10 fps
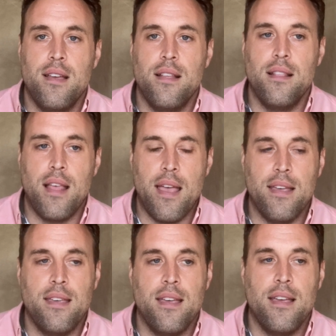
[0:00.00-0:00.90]

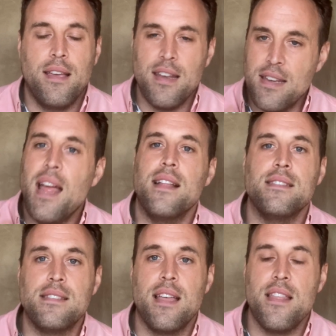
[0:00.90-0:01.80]
like
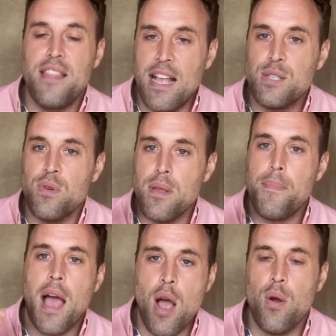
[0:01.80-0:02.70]
condensed. That's where the
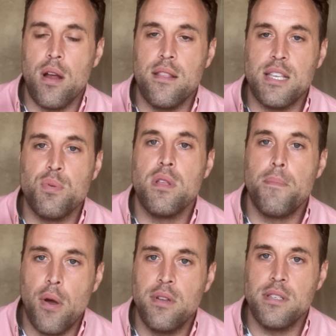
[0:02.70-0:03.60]
power, that's where the
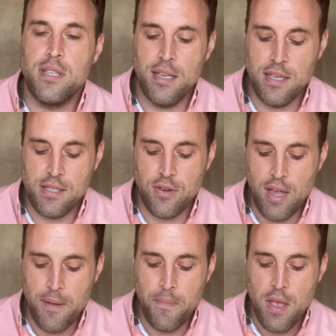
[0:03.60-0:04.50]
potency is,
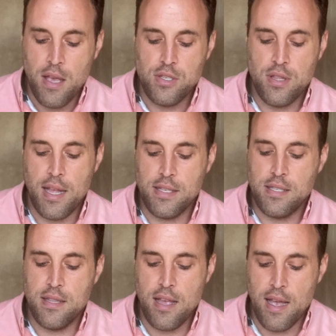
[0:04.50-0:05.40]
okay? So that's
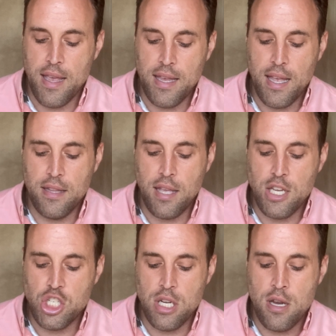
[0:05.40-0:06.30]

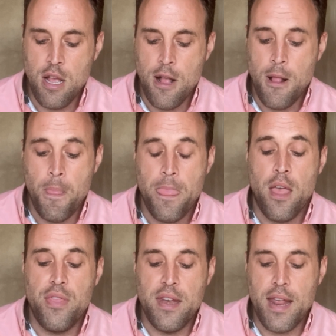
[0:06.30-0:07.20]
incantation.
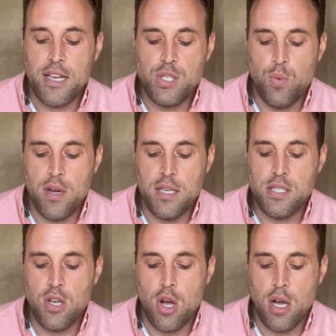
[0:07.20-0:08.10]
The next one is
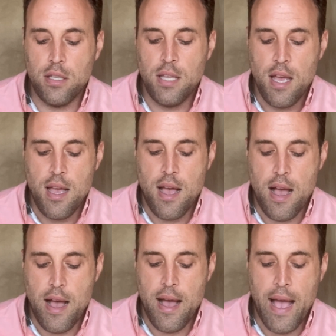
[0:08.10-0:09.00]
called
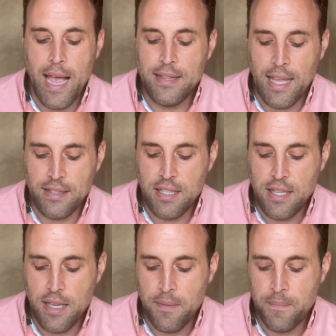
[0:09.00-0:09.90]

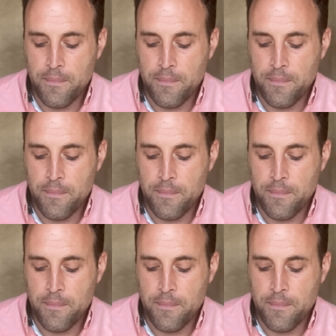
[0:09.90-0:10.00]
identity.